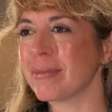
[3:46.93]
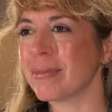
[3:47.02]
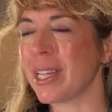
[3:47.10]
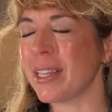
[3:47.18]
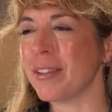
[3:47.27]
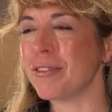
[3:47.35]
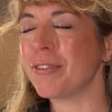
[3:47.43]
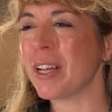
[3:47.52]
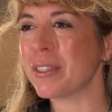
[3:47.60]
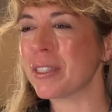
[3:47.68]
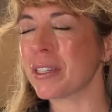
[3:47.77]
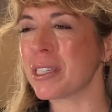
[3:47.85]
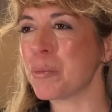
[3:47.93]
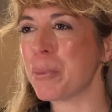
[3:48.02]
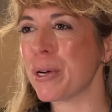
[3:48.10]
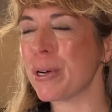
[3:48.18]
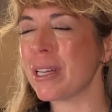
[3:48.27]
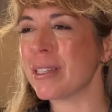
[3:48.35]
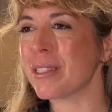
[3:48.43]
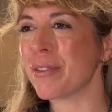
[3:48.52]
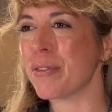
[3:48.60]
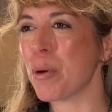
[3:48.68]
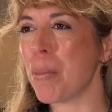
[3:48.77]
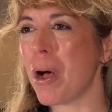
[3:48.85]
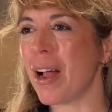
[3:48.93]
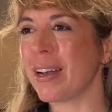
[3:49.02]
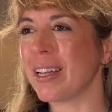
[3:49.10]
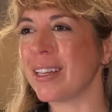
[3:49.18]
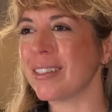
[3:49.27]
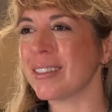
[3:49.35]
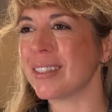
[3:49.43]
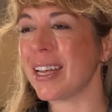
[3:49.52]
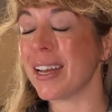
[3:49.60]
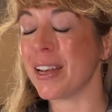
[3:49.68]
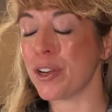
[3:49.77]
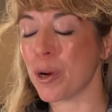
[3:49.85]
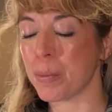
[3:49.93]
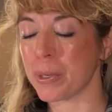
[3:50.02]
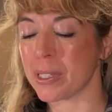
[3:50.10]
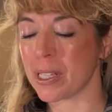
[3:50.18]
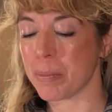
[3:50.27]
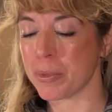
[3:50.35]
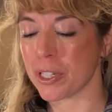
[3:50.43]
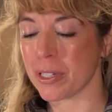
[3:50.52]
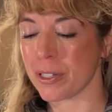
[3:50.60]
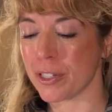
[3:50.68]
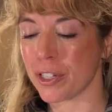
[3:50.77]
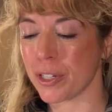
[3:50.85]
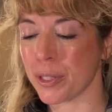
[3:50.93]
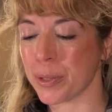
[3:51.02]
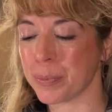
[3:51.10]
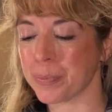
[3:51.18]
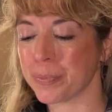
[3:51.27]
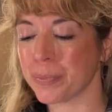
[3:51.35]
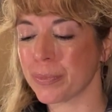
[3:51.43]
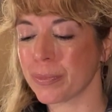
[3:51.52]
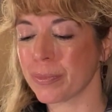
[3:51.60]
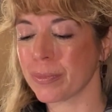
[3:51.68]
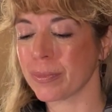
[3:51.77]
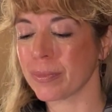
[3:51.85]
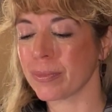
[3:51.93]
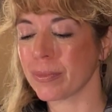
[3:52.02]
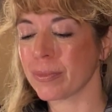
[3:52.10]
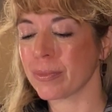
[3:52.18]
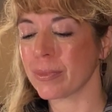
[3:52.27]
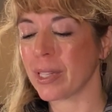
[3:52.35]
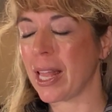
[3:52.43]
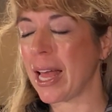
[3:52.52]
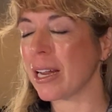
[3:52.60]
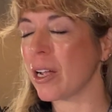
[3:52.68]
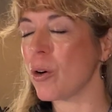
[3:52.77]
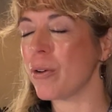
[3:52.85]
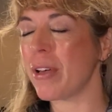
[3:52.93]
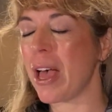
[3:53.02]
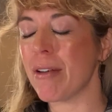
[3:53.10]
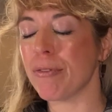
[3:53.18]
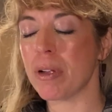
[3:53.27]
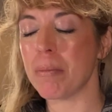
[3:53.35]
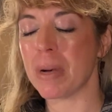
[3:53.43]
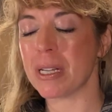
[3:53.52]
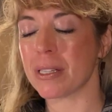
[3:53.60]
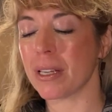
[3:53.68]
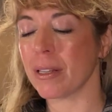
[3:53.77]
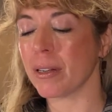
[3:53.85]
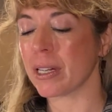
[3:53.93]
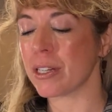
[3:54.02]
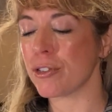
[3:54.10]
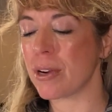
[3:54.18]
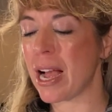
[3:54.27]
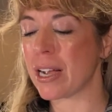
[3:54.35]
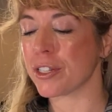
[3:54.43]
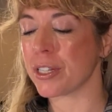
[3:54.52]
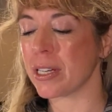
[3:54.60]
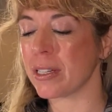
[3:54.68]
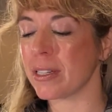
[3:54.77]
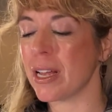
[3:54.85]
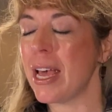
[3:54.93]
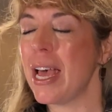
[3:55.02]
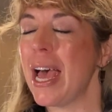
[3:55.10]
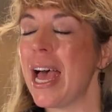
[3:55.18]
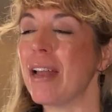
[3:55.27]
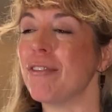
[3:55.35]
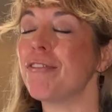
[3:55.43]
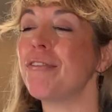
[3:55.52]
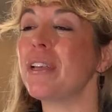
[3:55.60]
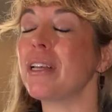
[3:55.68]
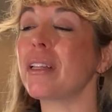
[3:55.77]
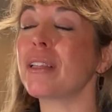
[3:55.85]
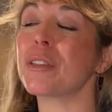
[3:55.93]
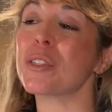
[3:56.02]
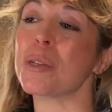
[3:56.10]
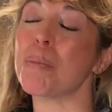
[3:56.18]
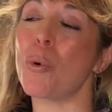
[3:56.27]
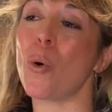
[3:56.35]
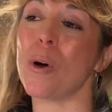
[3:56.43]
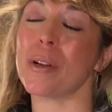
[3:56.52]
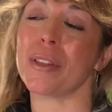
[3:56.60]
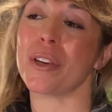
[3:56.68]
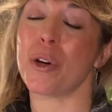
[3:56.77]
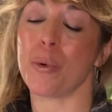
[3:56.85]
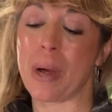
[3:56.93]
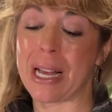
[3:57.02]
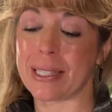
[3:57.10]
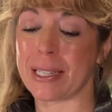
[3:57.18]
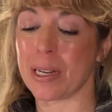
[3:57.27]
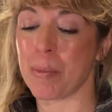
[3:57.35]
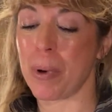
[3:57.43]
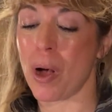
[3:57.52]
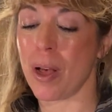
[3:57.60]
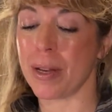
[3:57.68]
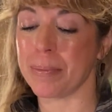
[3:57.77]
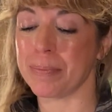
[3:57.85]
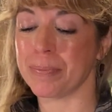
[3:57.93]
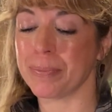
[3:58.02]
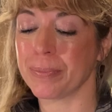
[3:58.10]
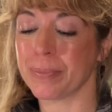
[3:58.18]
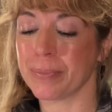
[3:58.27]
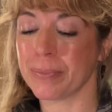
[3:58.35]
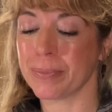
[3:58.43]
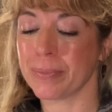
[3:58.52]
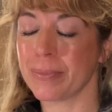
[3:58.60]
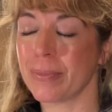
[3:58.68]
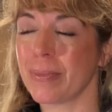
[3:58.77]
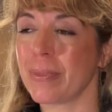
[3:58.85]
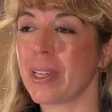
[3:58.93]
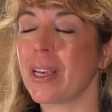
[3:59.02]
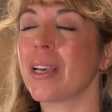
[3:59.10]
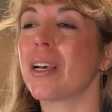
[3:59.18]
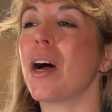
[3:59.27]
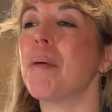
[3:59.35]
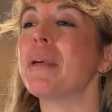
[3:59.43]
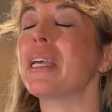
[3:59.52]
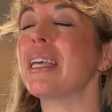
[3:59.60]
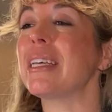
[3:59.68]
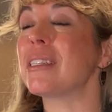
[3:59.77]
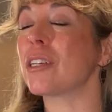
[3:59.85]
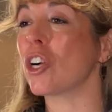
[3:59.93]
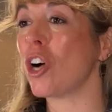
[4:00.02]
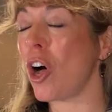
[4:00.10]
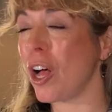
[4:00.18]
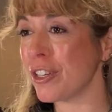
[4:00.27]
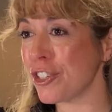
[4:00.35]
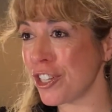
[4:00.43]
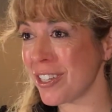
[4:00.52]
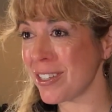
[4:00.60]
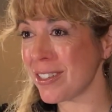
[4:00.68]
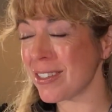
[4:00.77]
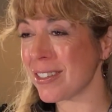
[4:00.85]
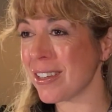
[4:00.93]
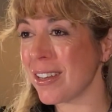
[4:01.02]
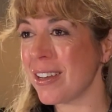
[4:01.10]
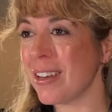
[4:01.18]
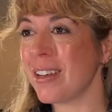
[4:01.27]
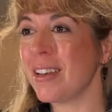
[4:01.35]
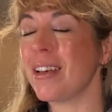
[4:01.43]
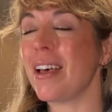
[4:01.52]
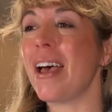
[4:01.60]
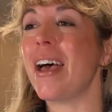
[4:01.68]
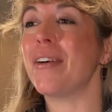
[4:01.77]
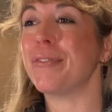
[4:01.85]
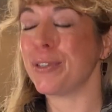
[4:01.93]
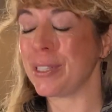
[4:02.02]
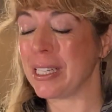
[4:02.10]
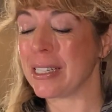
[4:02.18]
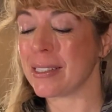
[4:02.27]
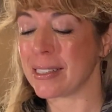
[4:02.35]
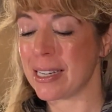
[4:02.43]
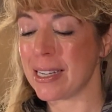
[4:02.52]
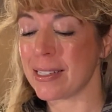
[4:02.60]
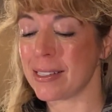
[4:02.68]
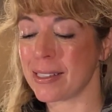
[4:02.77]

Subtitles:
in the felt experience of your body and in your perceptions too. Letting go of every muscular contraction and feeling the support that you're resting upon. Coming into conscious effortlessness.